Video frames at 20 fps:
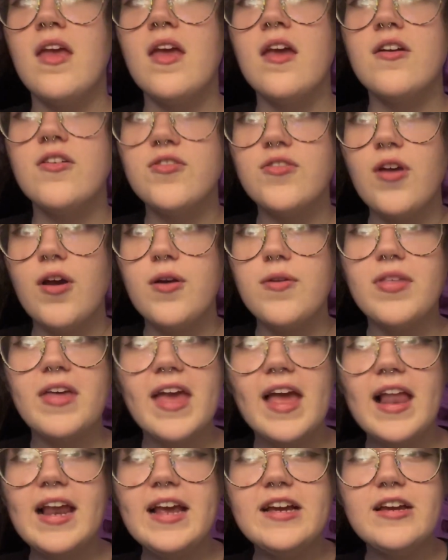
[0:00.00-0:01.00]
So the
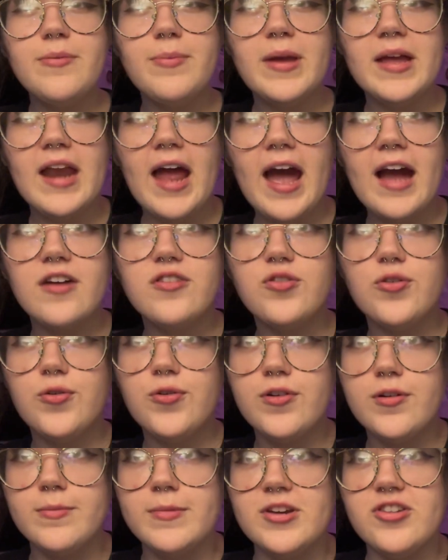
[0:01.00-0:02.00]
killing can be an act
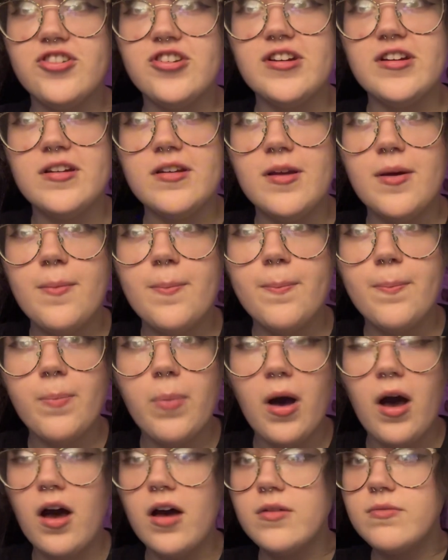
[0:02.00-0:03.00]
or omission,
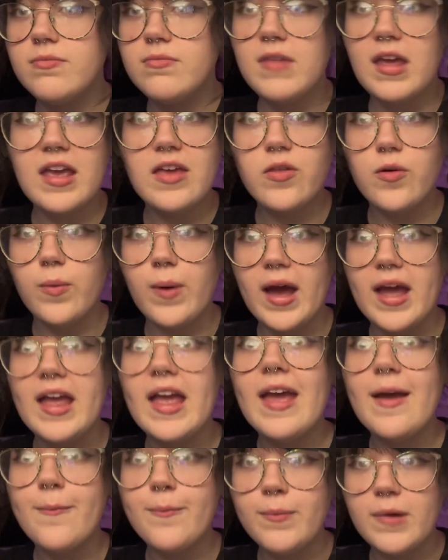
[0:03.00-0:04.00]
but either way
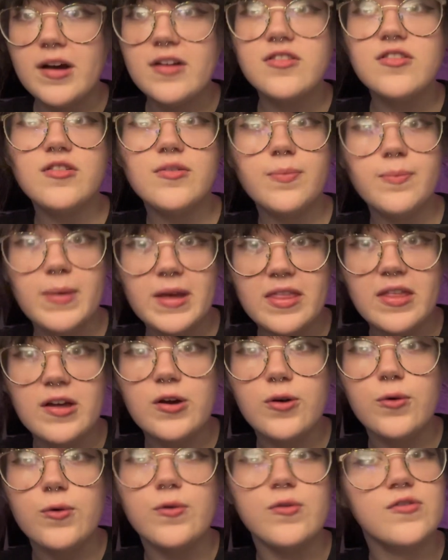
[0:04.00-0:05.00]
it must be the
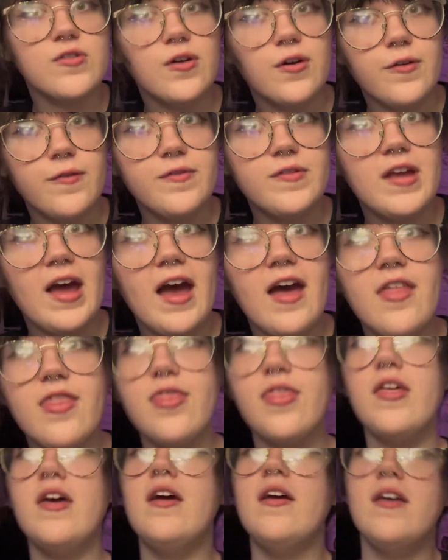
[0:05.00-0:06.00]
cause of
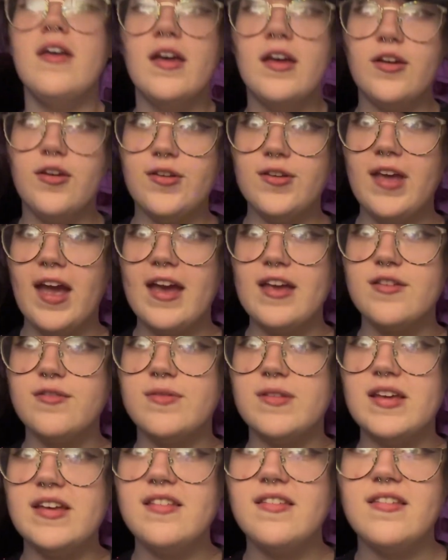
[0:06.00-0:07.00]
death. A good case for
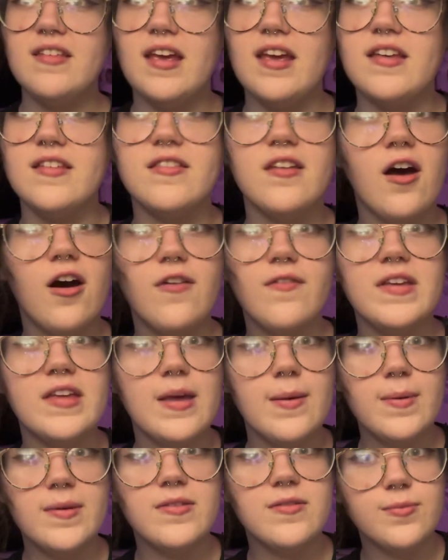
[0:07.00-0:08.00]
this is R.V.
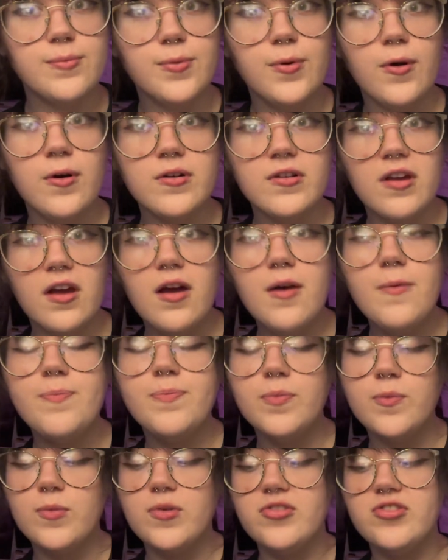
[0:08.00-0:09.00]
Gibbons and Proctor,
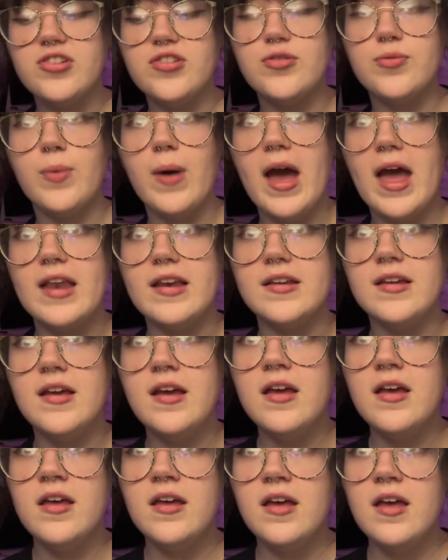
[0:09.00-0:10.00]
which is when
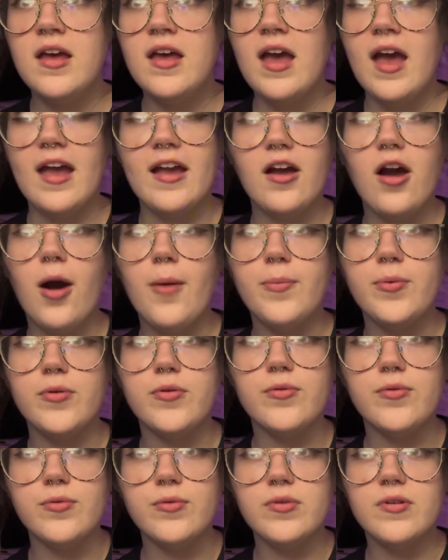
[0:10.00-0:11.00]
a
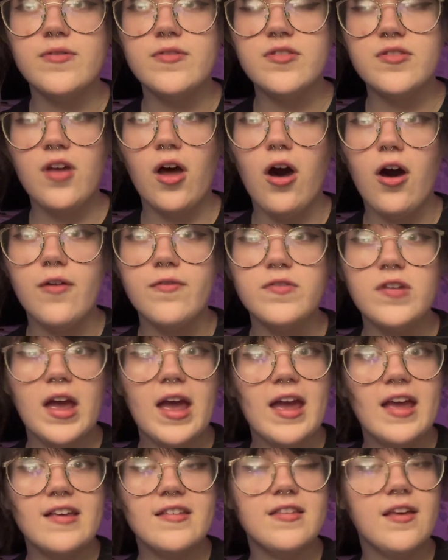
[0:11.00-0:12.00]
couple starved
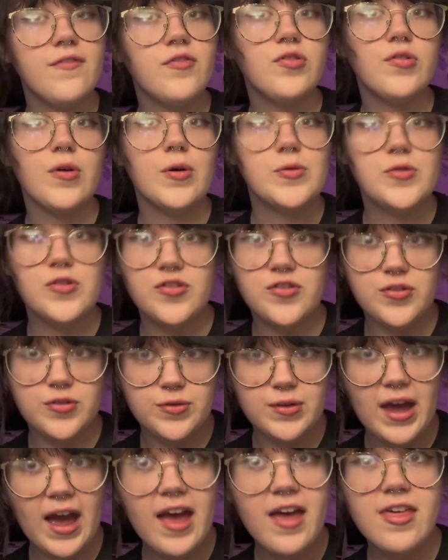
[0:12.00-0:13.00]
a 7-year-old to
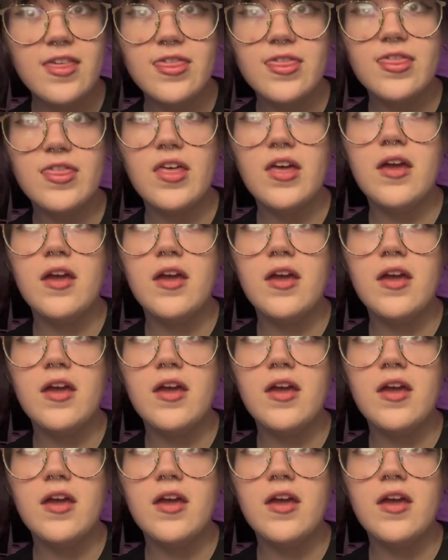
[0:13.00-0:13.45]
death.